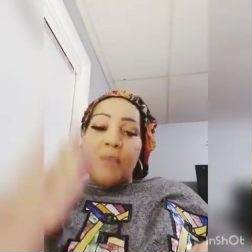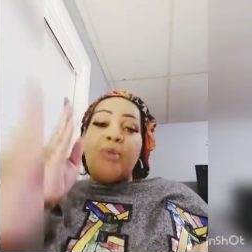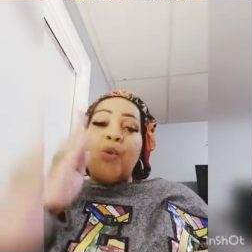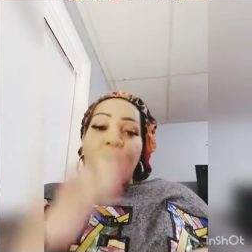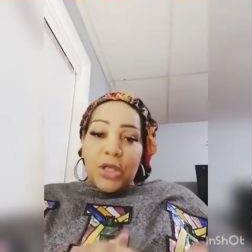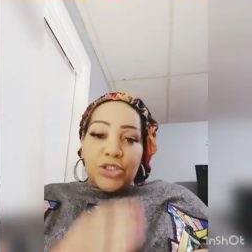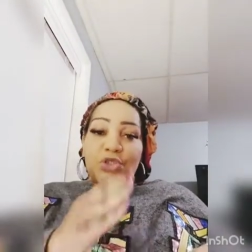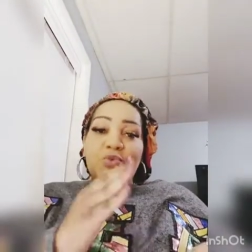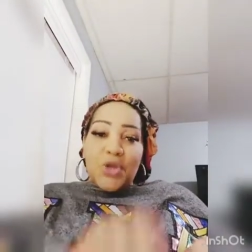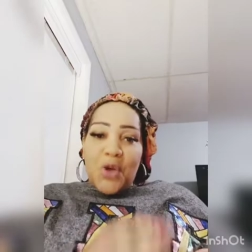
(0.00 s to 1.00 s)
But once
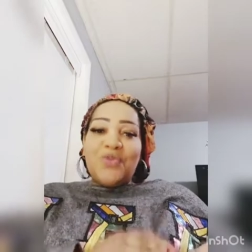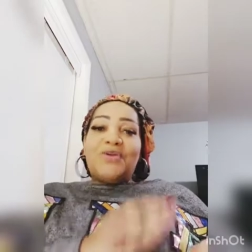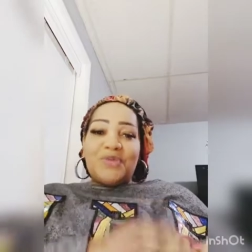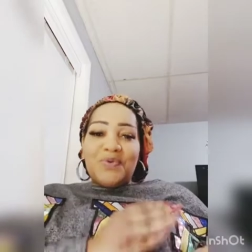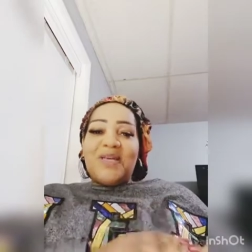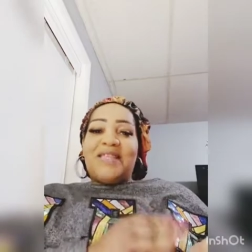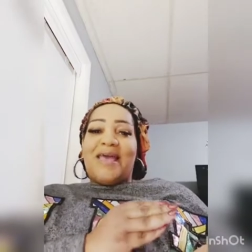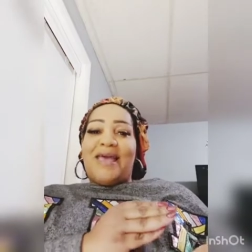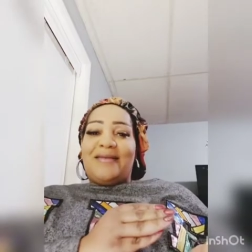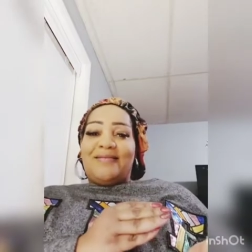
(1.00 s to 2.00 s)
you know they're doing
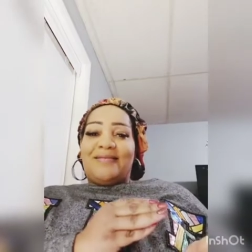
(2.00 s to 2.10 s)
that,